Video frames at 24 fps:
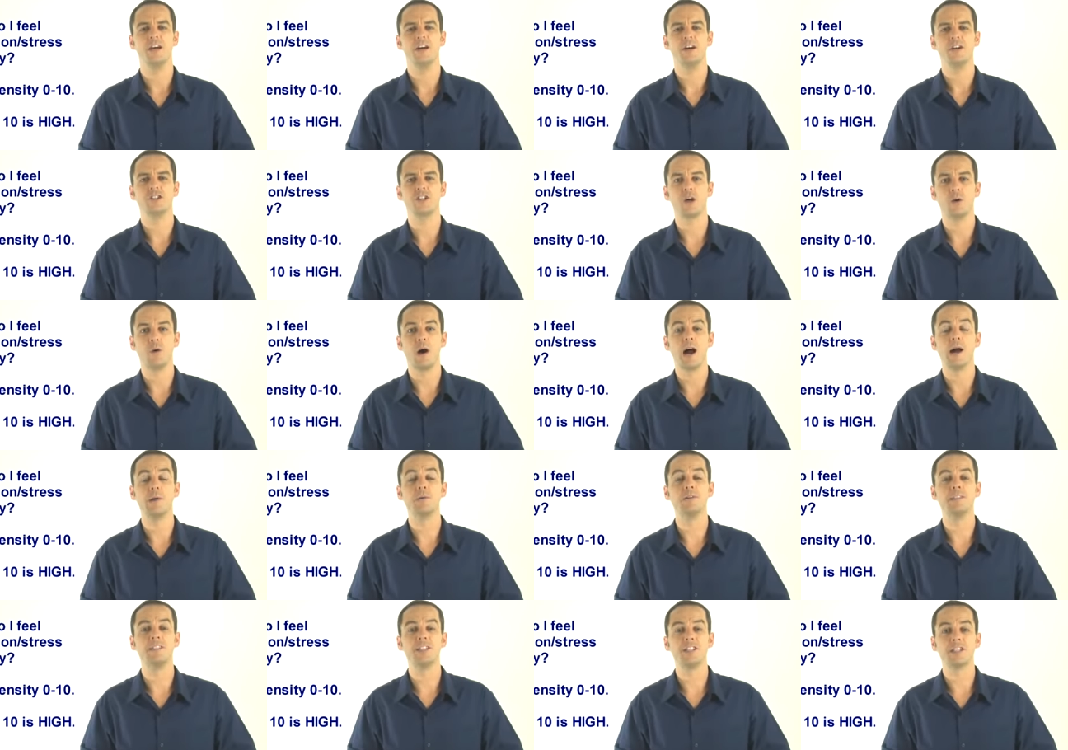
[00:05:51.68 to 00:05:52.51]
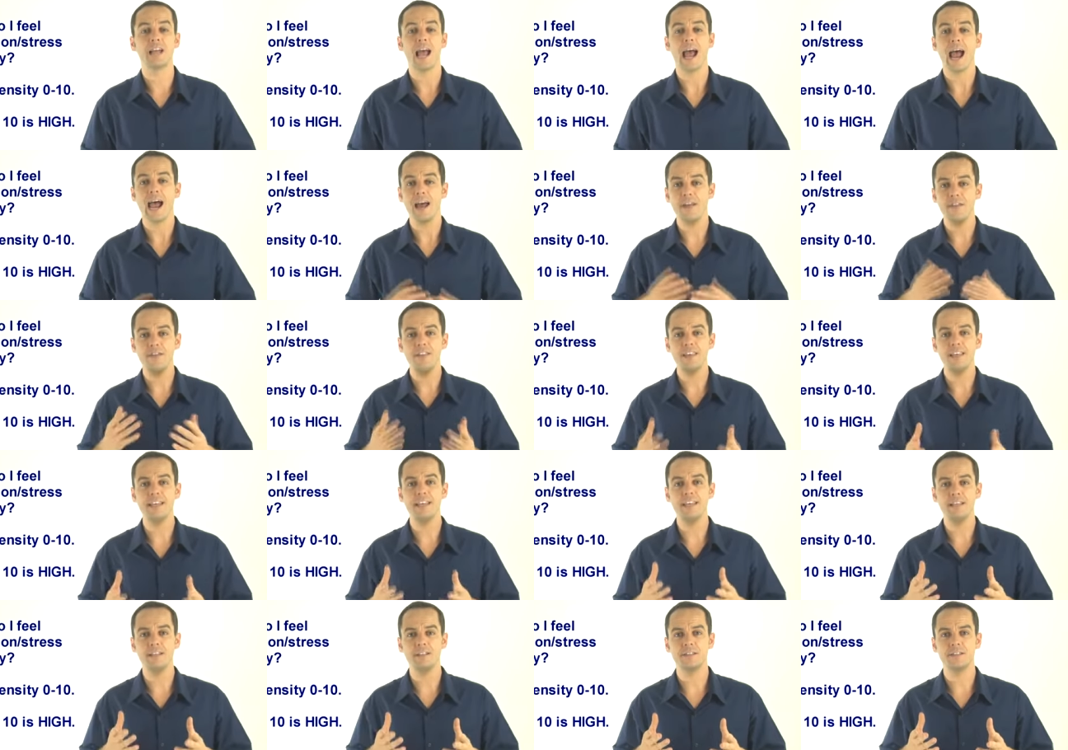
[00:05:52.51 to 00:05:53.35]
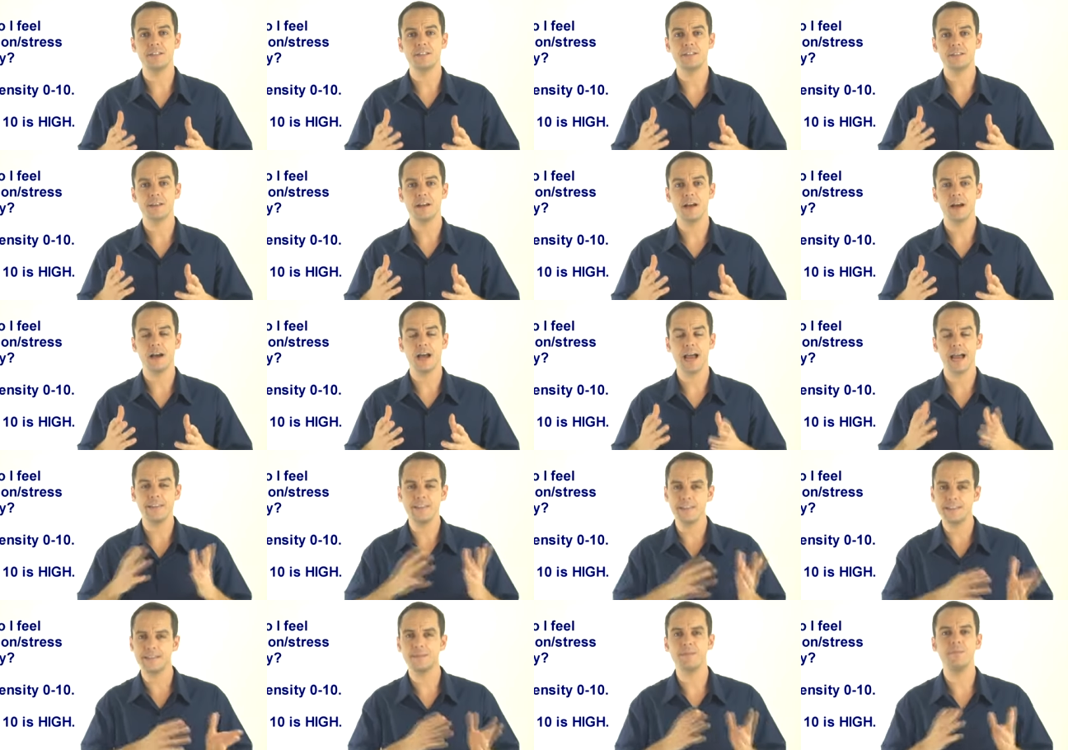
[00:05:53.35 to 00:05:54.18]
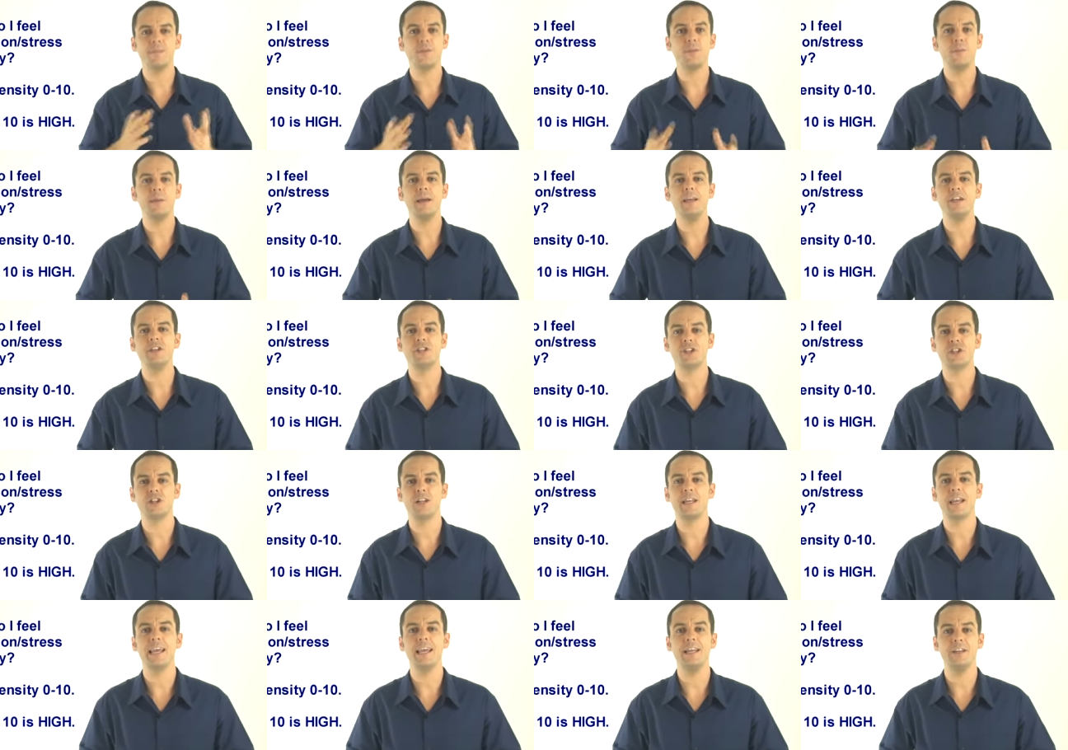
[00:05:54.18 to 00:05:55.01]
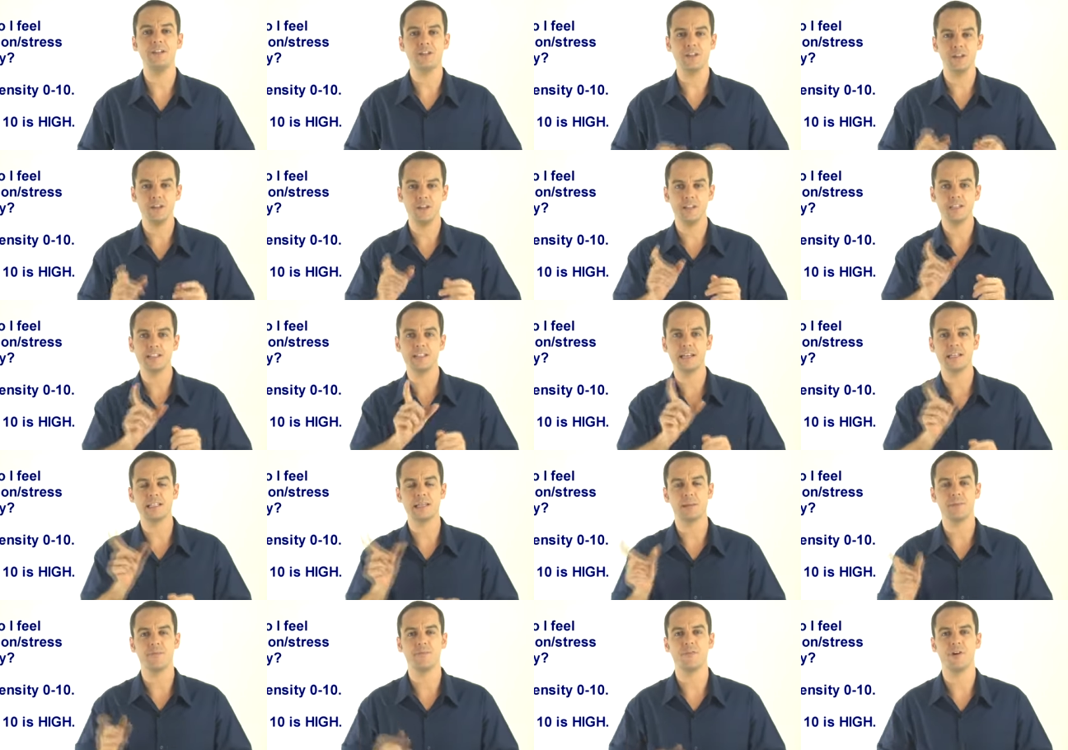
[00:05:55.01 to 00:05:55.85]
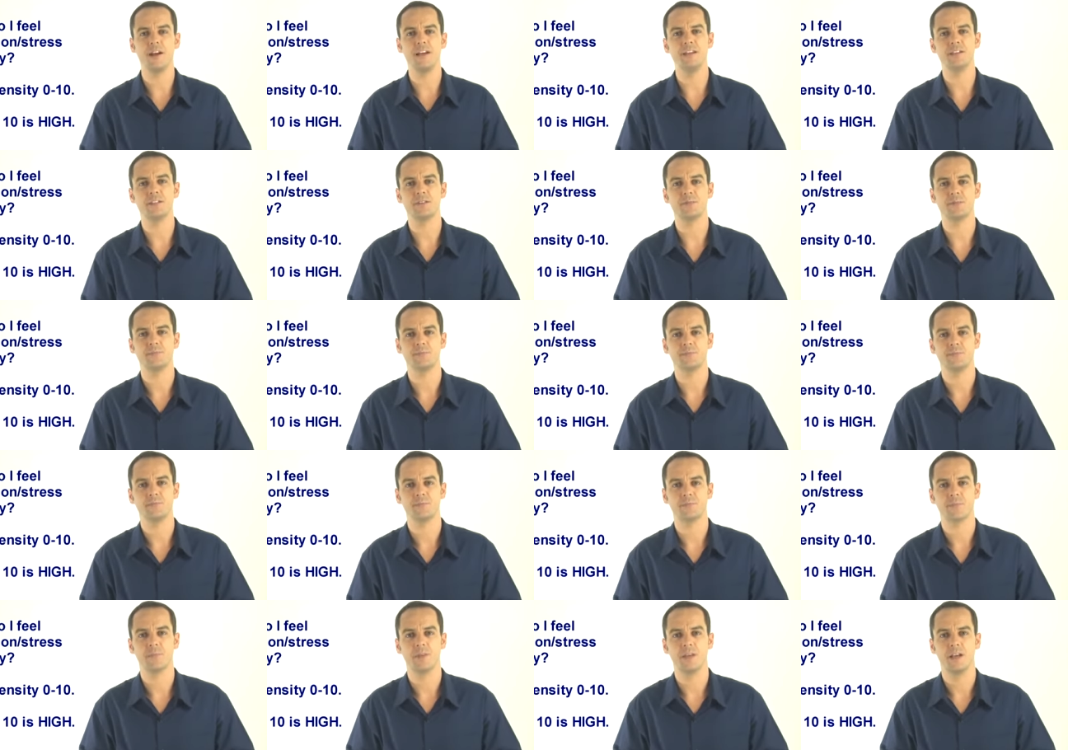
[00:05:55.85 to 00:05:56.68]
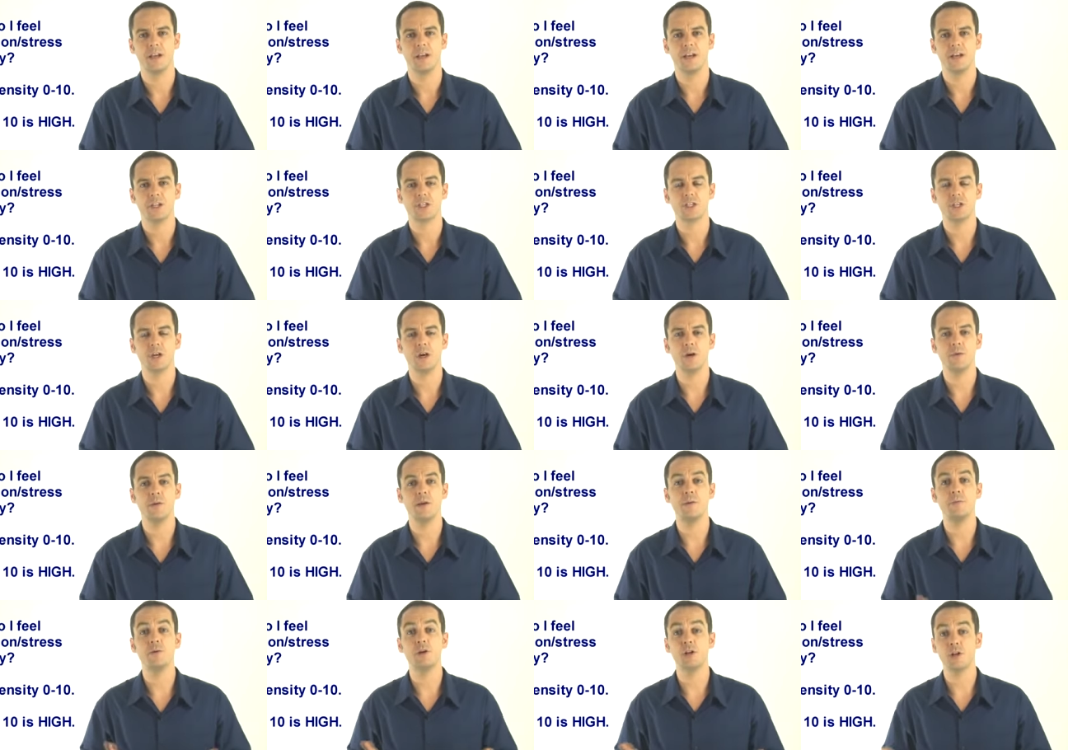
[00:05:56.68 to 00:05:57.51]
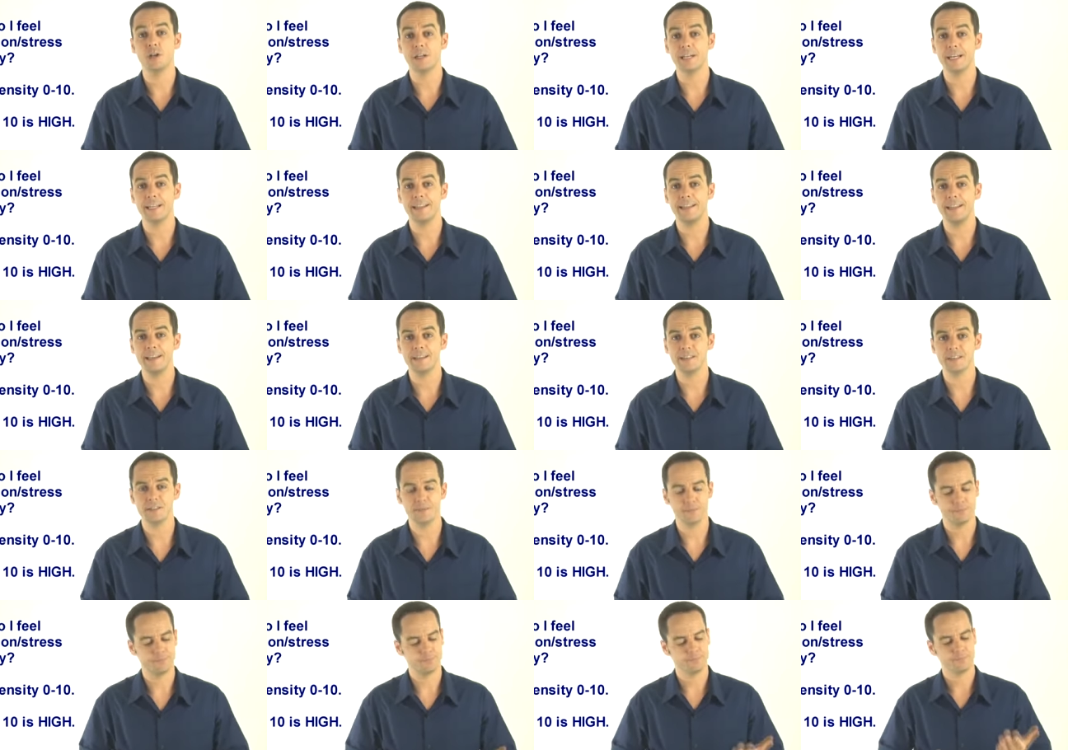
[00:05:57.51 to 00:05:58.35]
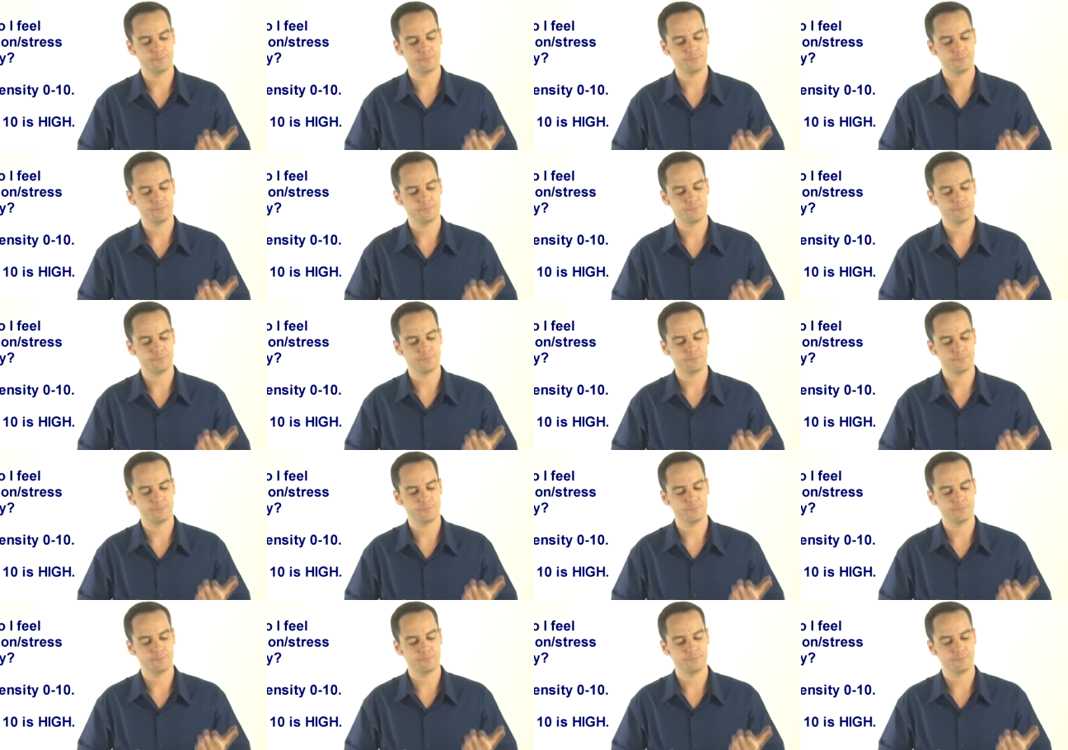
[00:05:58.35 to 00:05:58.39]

So I would just add this information into the setup phrase. So it would look like this.